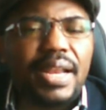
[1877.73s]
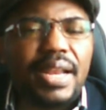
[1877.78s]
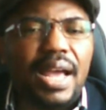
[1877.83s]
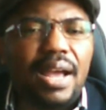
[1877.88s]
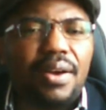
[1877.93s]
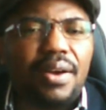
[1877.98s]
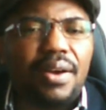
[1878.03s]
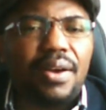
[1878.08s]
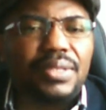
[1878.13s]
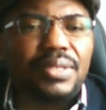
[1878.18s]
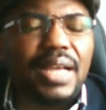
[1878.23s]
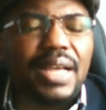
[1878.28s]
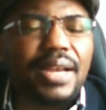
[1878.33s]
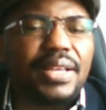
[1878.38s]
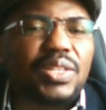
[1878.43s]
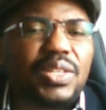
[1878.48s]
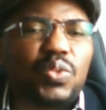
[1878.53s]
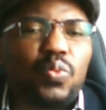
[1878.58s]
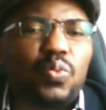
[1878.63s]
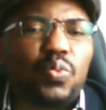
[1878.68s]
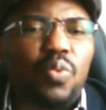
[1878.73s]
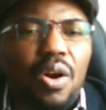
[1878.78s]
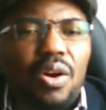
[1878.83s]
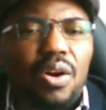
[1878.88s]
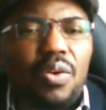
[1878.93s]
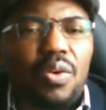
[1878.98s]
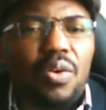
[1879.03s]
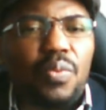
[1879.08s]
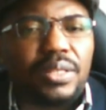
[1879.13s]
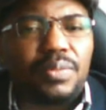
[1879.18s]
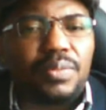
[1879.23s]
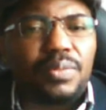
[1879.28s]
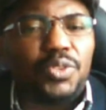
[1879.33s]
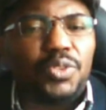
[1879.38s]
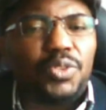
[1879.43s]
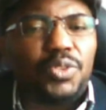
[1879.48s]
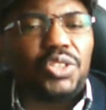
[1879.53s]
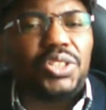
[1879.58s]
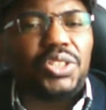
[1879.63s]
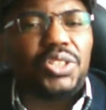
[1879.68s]
now there is war with
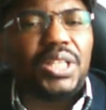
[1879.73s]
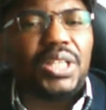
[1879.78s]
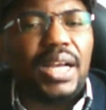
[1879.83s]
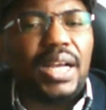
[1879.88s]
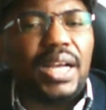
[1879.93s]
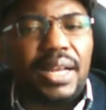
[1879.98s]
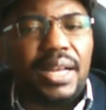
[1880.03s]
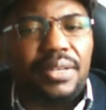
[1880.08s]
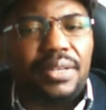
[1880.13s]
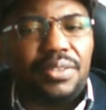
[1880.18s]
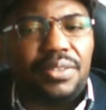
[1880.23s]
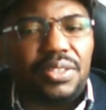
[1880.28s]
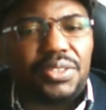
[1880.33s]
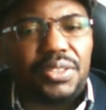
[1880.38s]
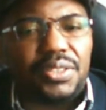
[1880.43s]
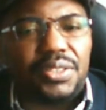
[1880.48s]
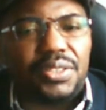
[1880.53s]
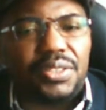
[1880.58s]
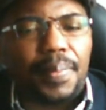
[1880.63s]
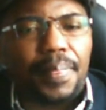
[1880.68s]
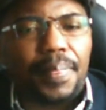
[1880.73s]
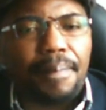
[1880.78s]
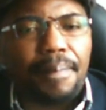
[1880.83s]
Georgia and Russia,